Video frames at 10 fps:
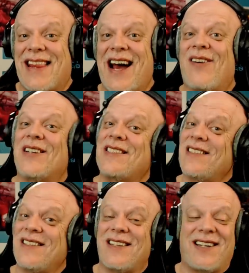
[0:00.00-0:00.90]
That was
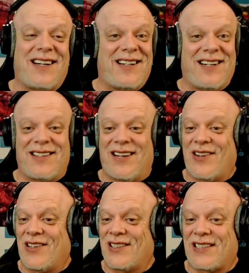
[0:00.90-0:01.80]
an, a,
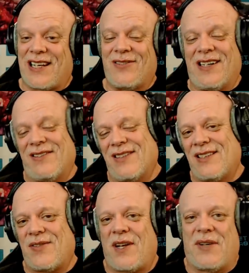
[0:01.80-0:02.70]
another. So, wow,
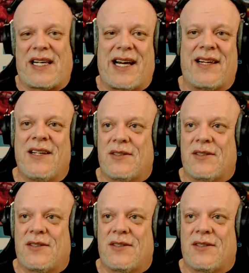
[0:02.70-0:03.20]
it's Family Guy.